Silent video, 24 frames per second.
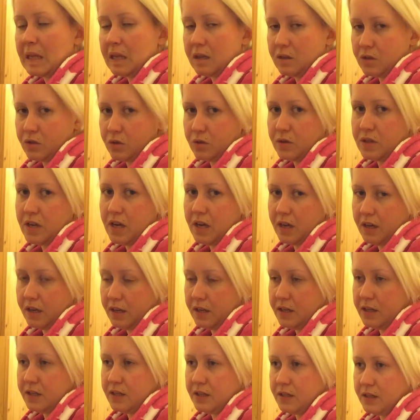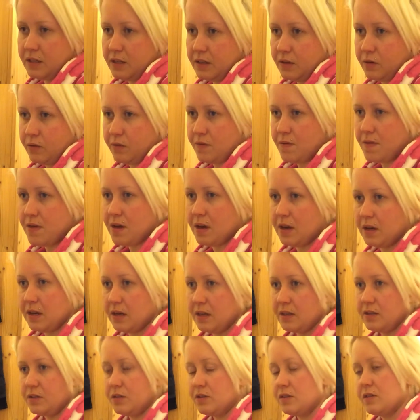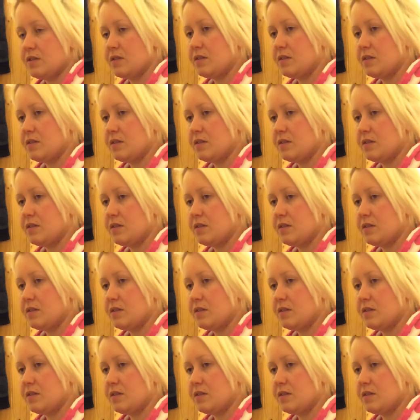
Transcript: So take it easy of thinking